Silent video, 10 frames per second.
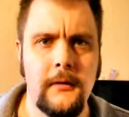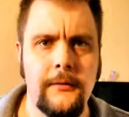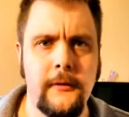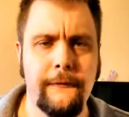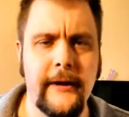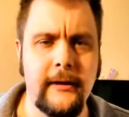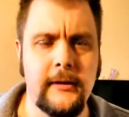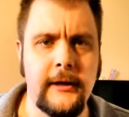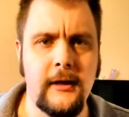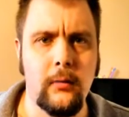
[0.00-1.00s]
The fight
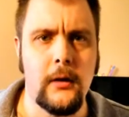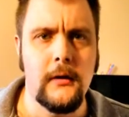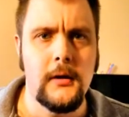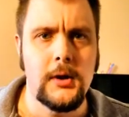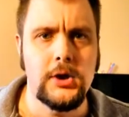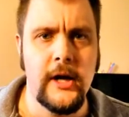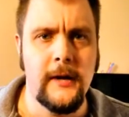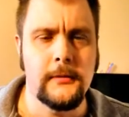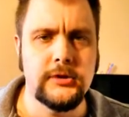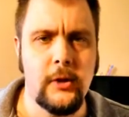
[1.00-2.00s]
scenes were shot
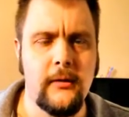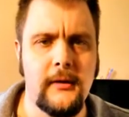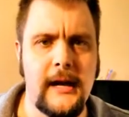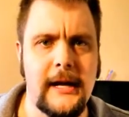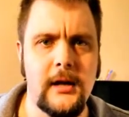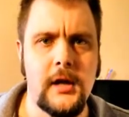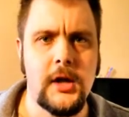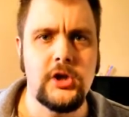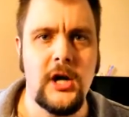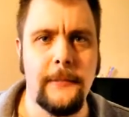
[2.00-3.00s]
up close and
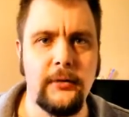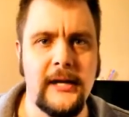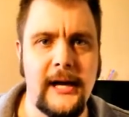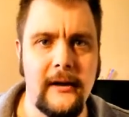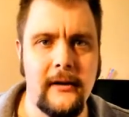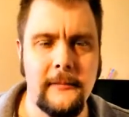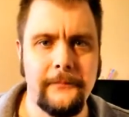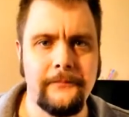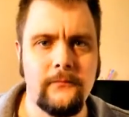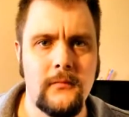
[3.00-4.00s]
choppily edited.
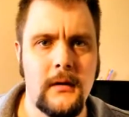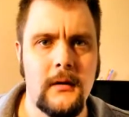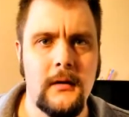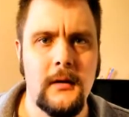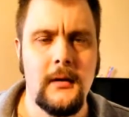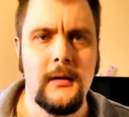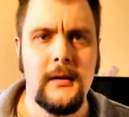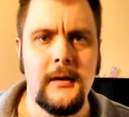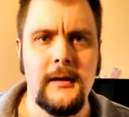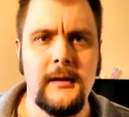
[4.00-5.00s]

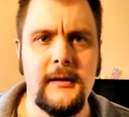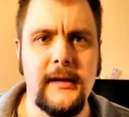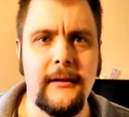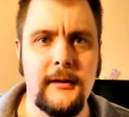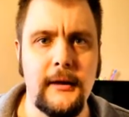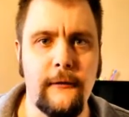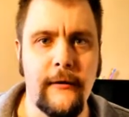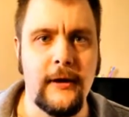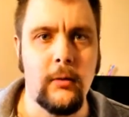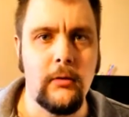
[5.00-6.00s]
Yes, the
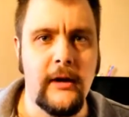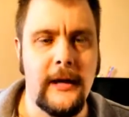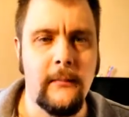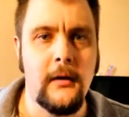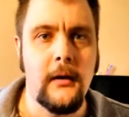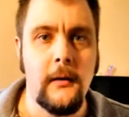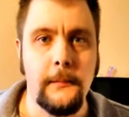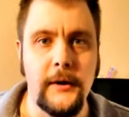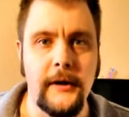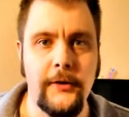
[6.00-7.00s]
effects were lame,
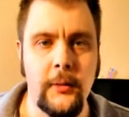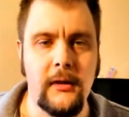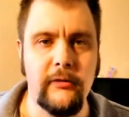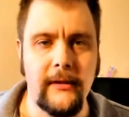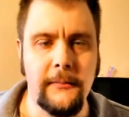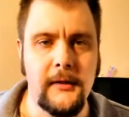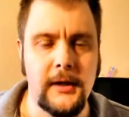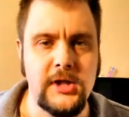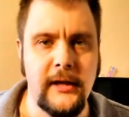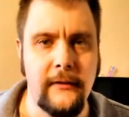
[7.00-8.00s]
but there was less
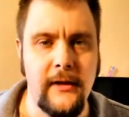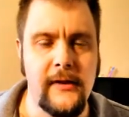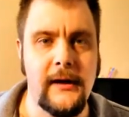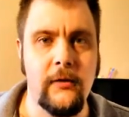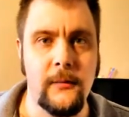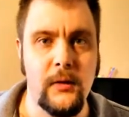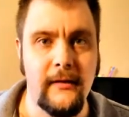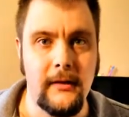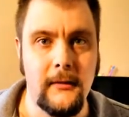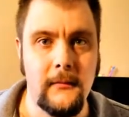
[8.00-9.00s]
CGI than the other
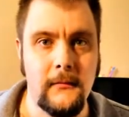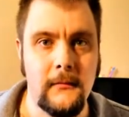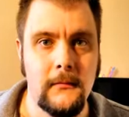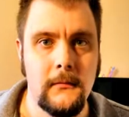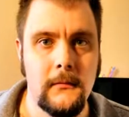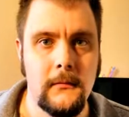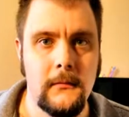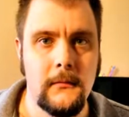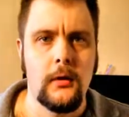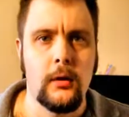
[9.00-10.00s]
movies.
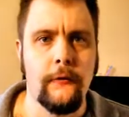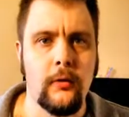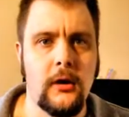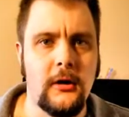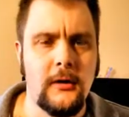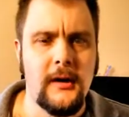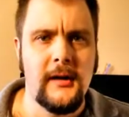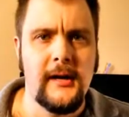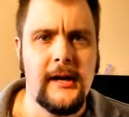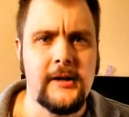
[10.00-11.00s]
Overall,
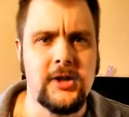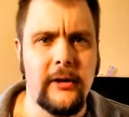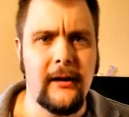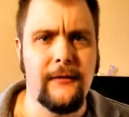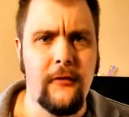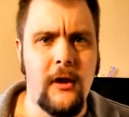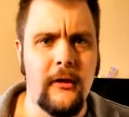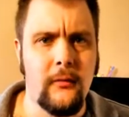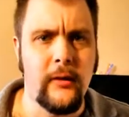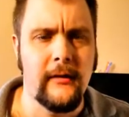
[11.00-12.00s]
Angel Has
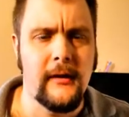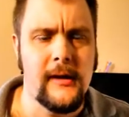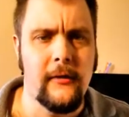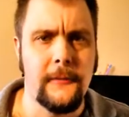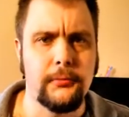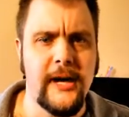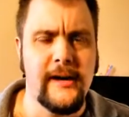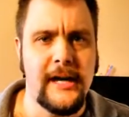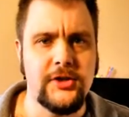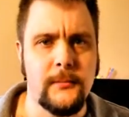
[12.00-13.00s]
Fallen was another bland
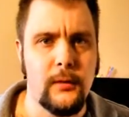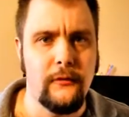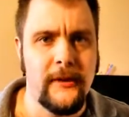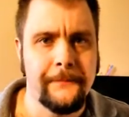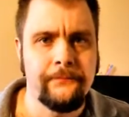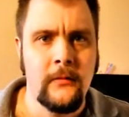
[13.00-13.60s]
action movie.